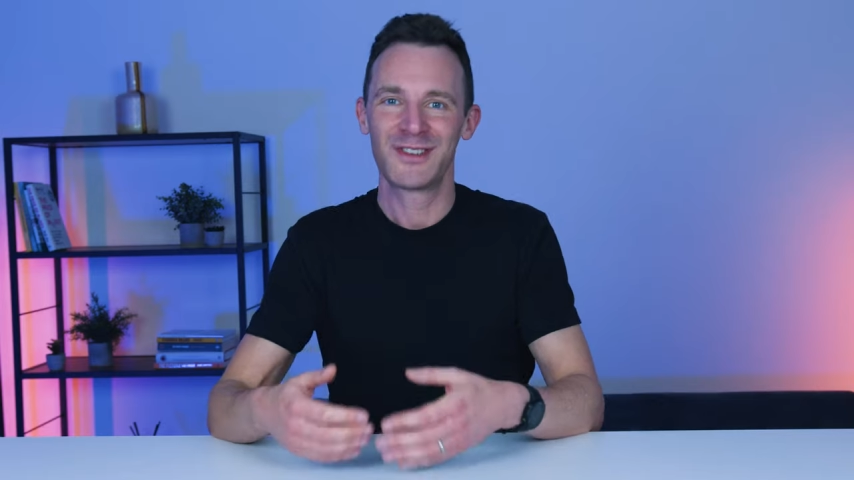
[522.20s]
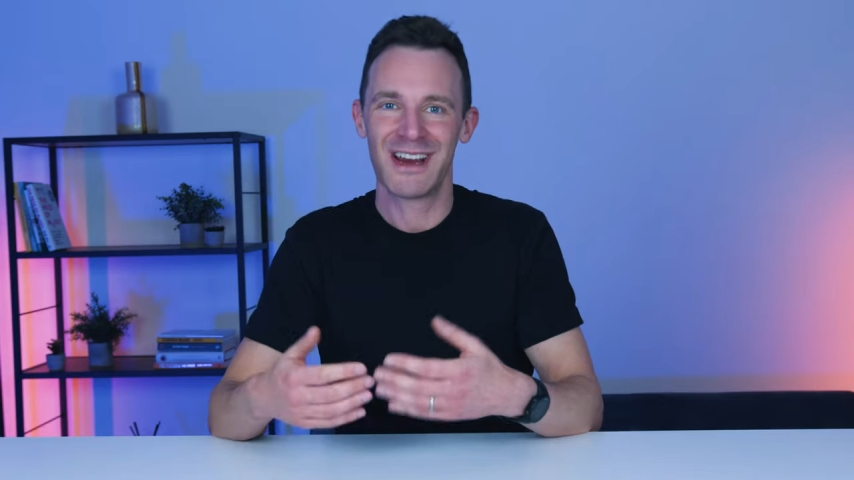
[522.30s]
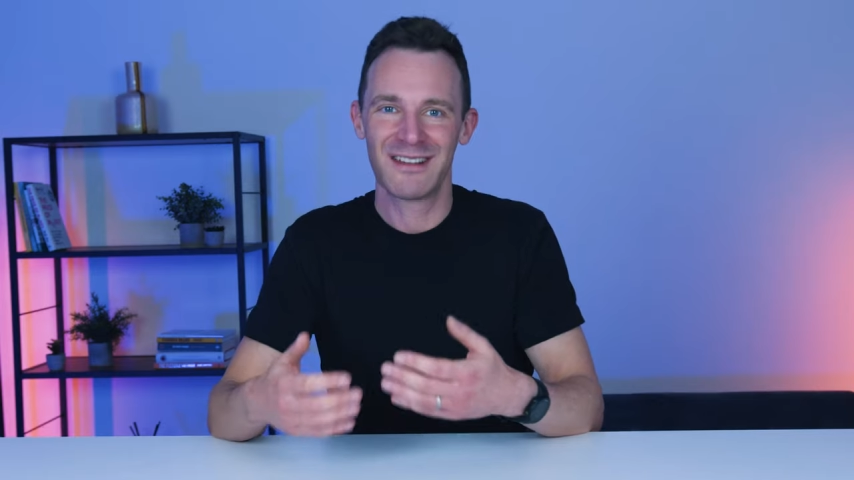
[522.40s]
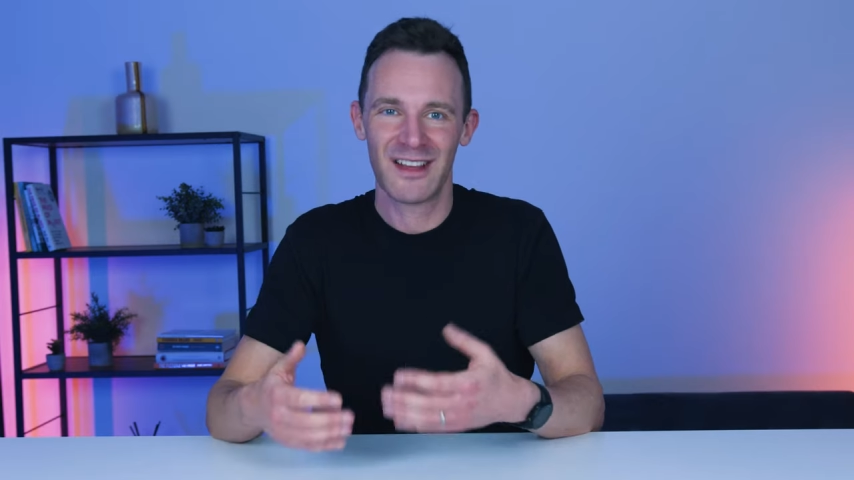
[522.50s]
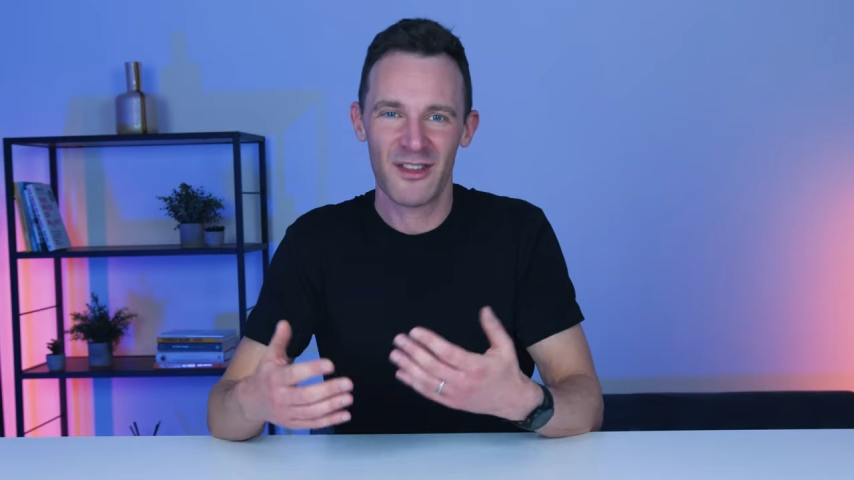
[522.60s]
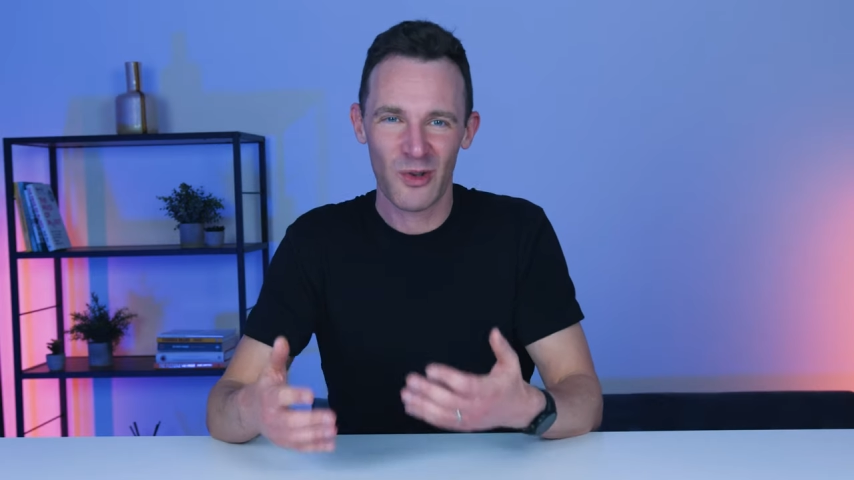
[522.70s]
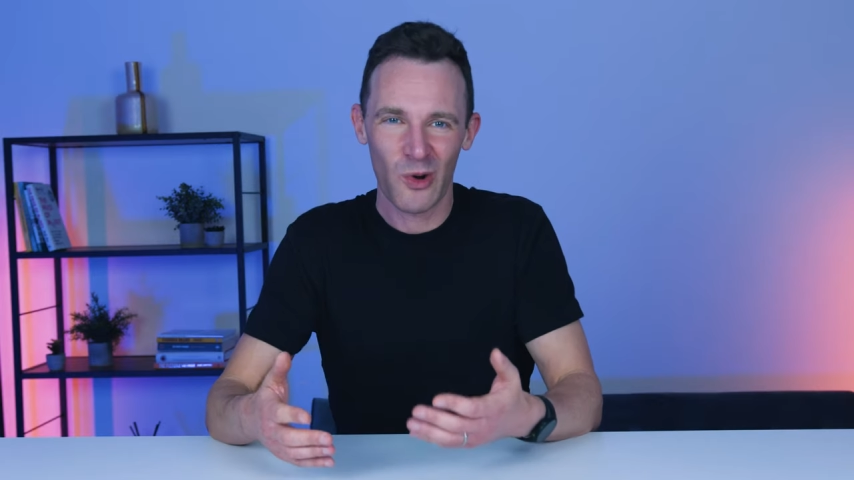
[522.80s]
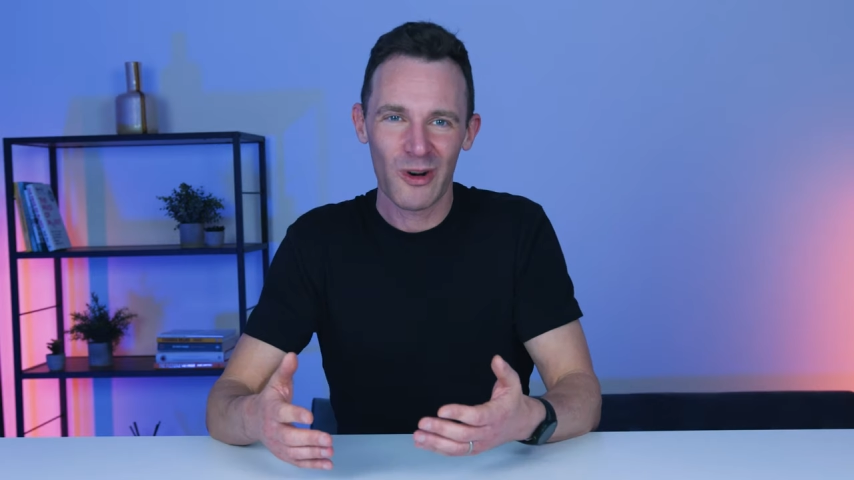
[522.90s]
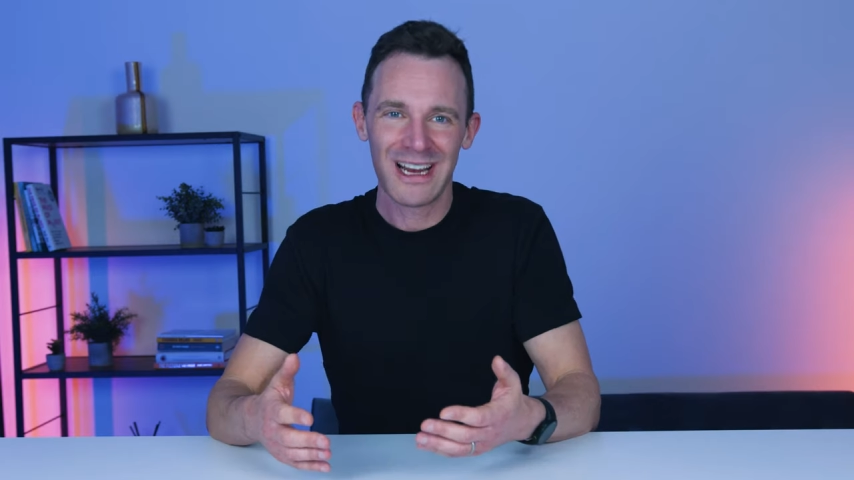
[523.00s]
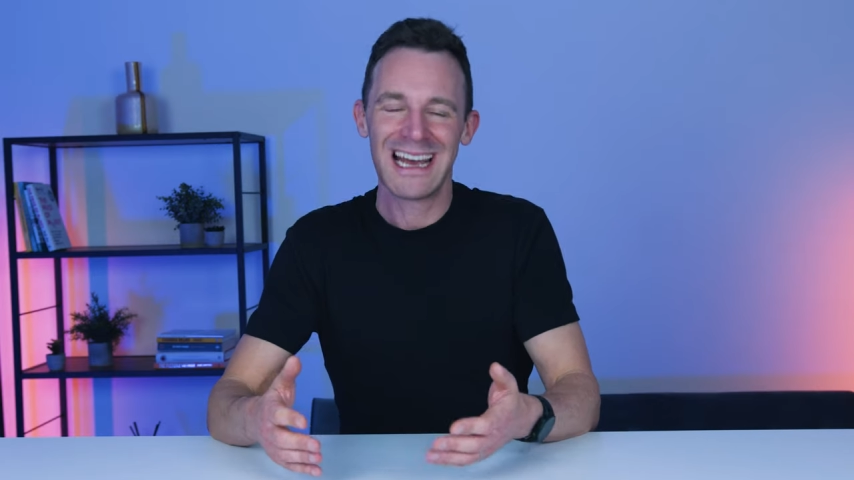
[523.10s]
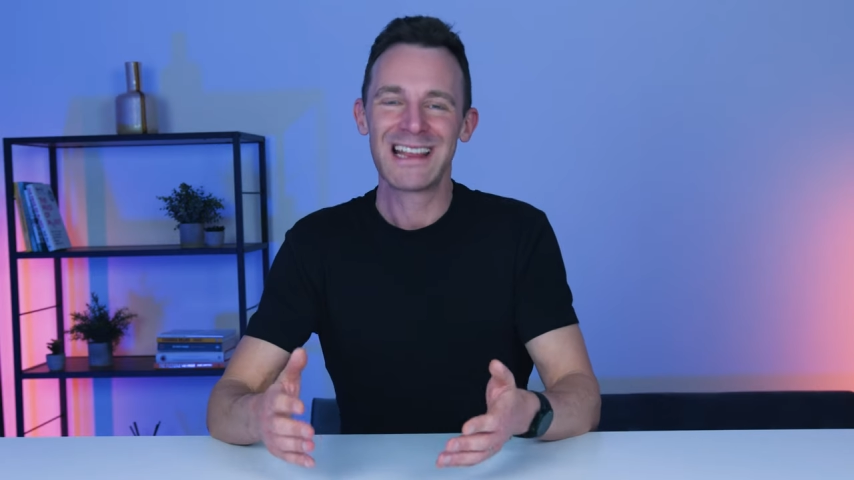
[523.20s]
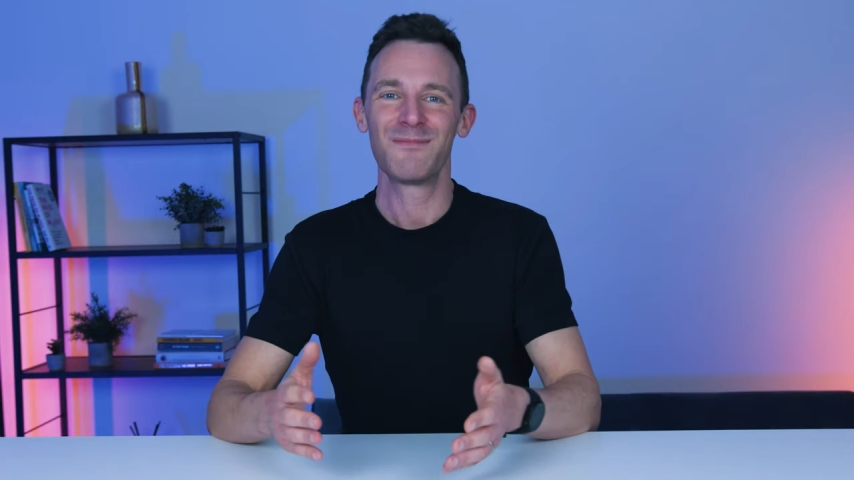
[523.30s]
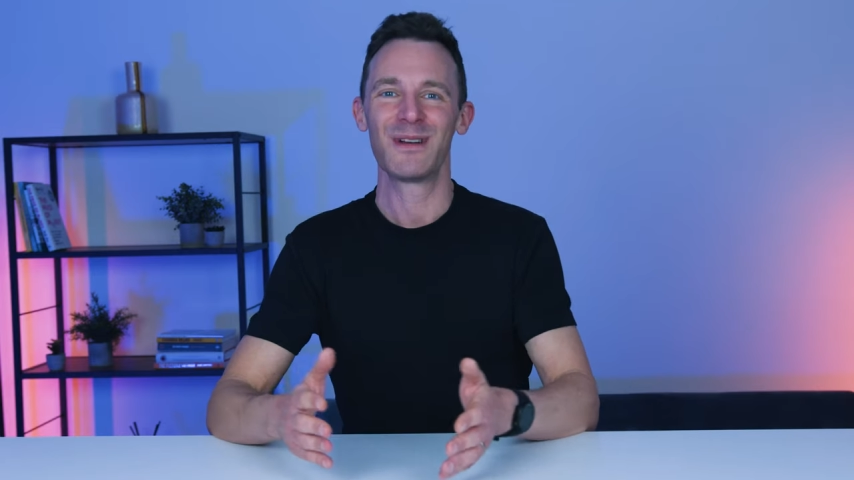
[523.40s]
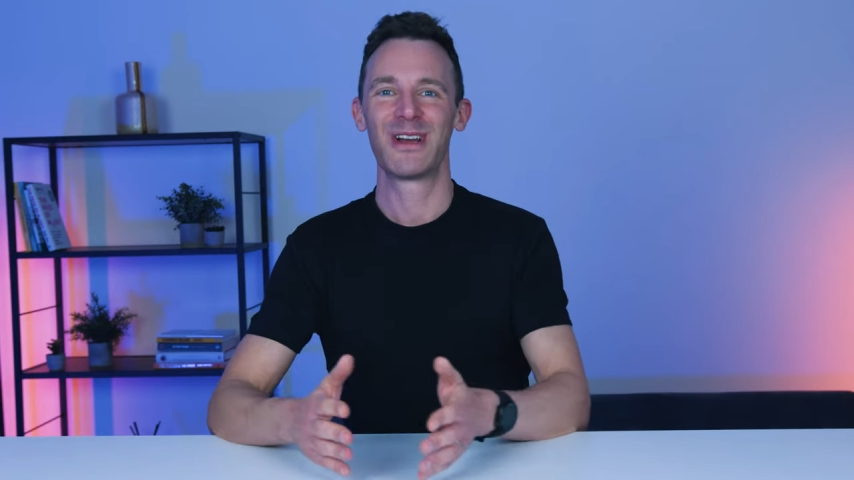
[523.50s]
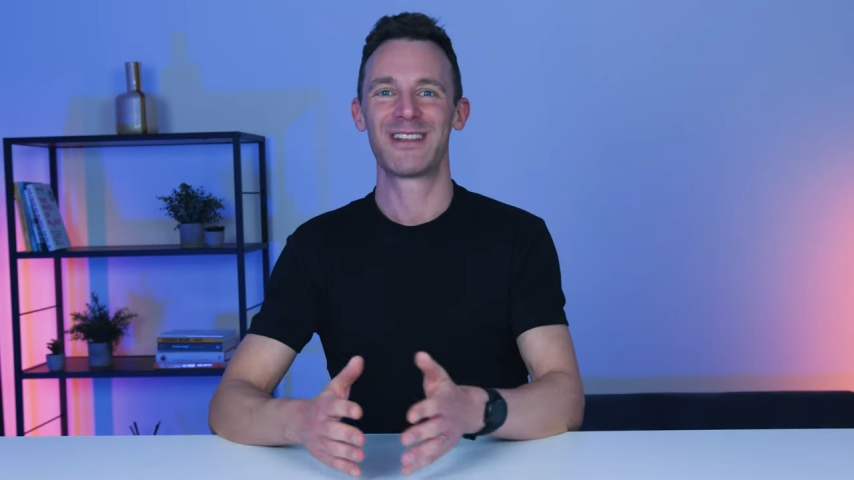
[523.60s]
of sharing this story
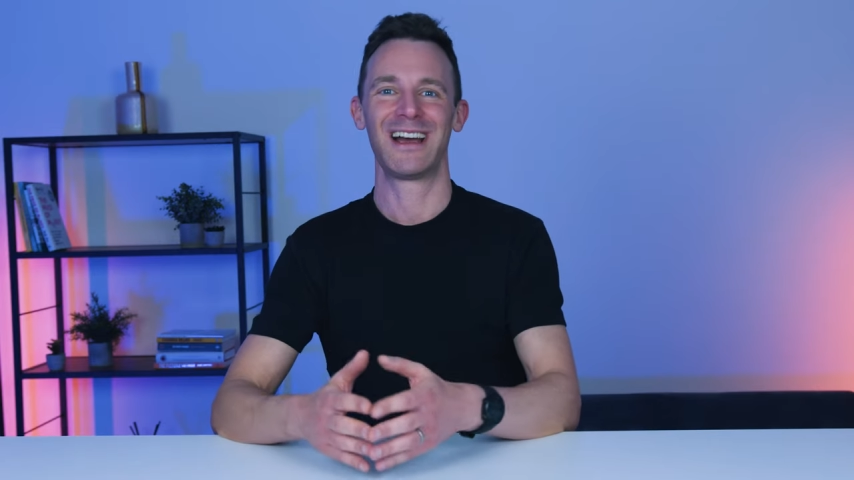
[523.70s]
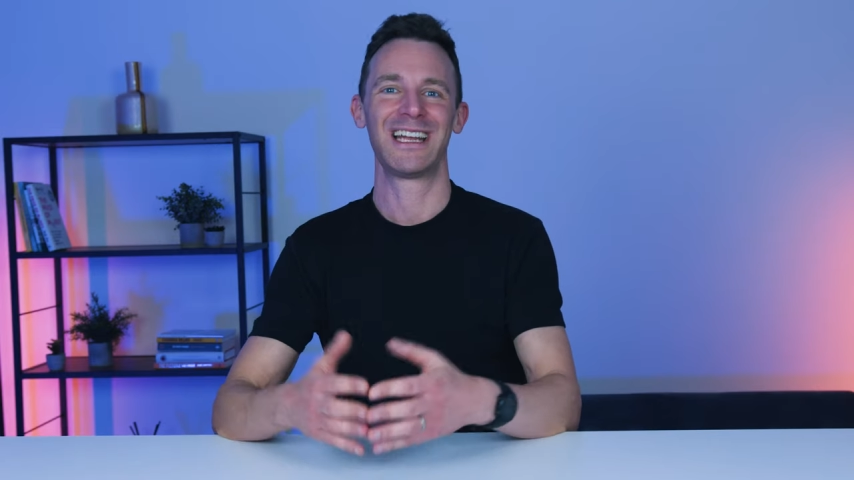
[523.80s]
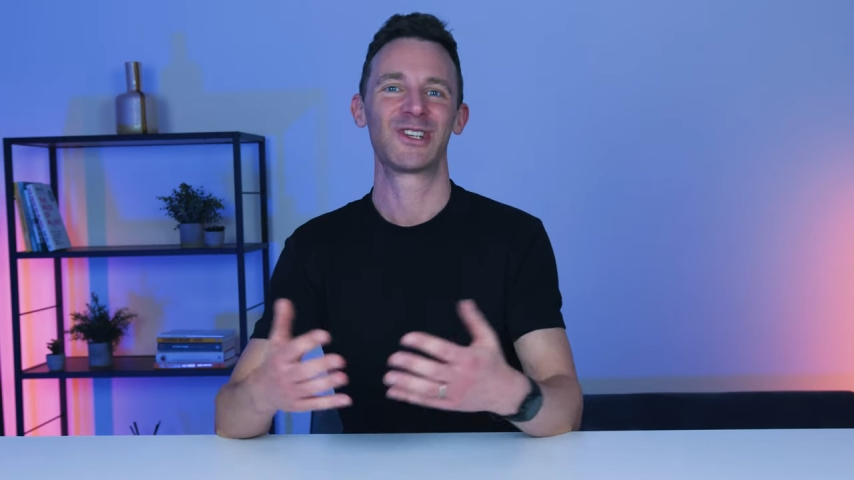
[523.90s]
isn't because I